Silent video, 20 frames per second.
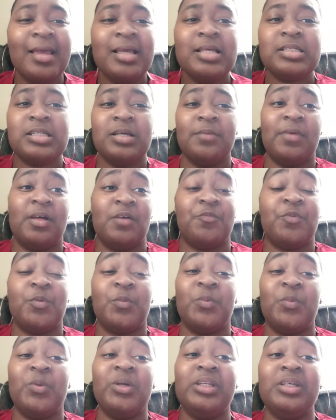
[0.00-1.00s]
so that for
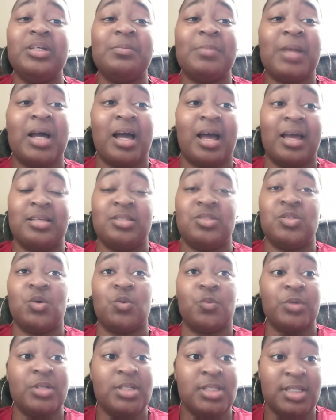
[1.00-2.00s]
really, in my eyes, no
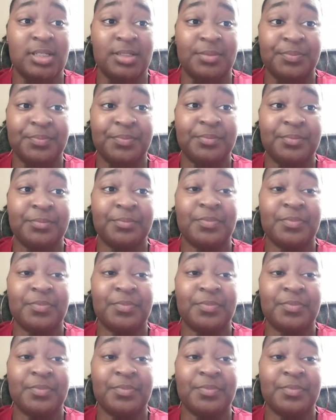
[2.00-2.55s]
reason.